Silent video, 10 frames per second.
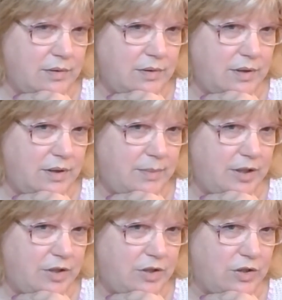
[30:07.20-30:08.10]
I'm
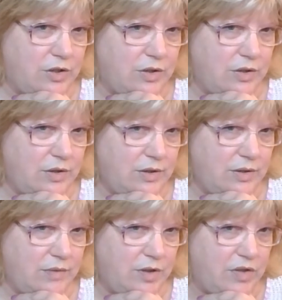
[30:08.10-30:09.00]
not sure.
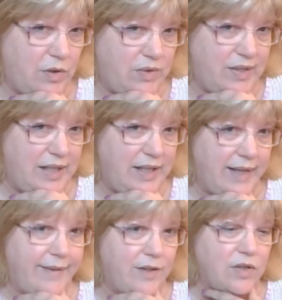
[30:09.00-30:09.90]
So seeing,
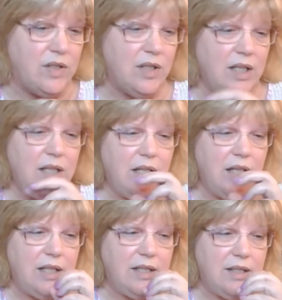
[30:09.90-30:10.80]
and
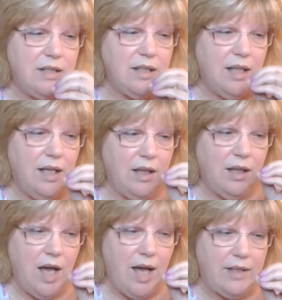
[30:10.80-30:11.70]
it's a
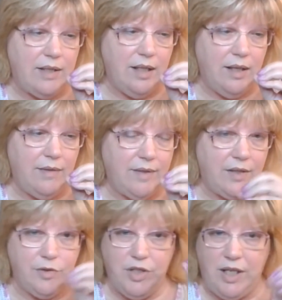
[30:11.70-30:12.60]
lot of
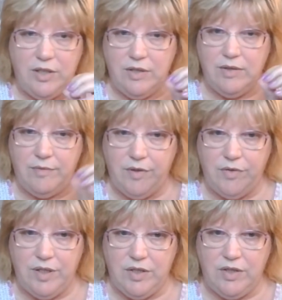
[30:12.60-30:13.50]
color changes. A few
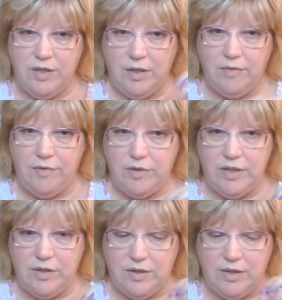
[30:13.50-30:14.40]
stitches here, a few
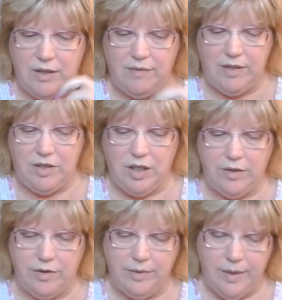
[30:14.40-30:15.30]
stitches there of each
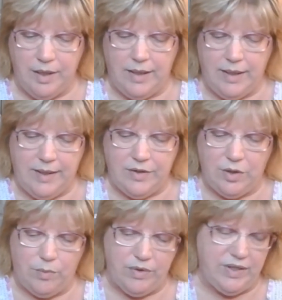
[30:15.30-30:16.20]
color.
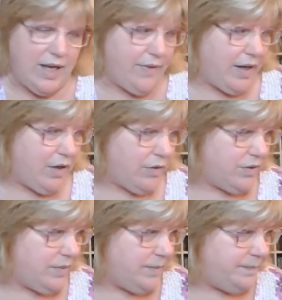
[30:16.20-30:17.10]
So we'll see how that
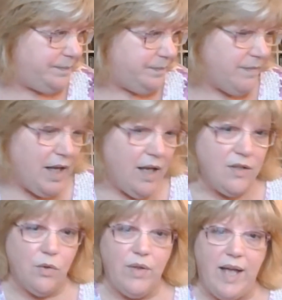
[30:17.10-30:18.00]
goes.
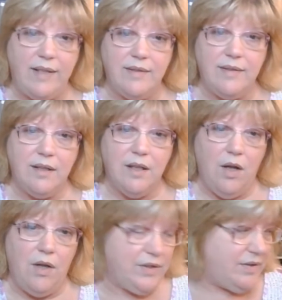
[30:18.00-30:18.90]
So that's
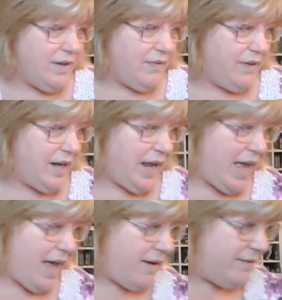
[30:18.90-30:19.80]
all the stuff that I
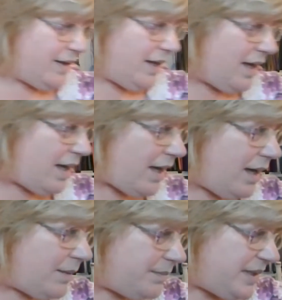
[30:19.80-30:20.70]
have.
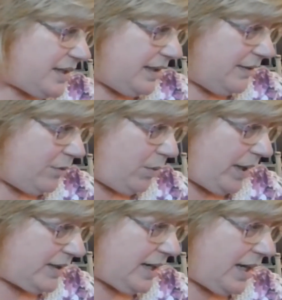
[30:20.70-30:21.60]
It's
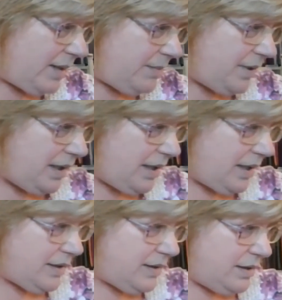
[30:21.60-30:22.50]
giveaway time,
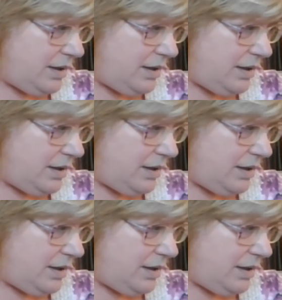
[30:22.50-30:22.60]
and